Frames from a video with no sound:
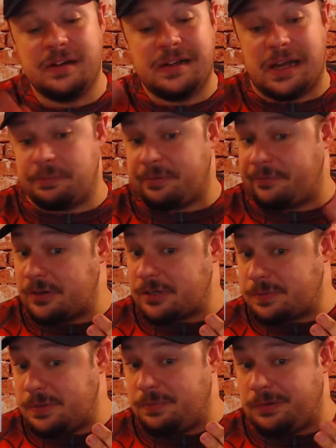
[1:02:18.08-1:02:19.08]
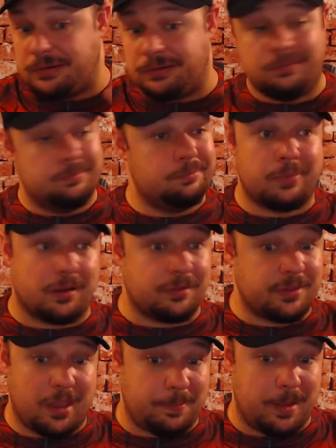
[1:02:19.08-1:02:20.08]
I prefer Speedball, but I'll
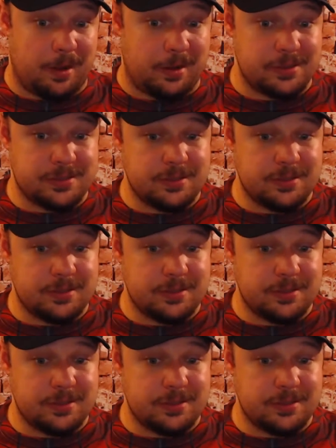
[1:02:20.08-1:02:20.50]
take Penance.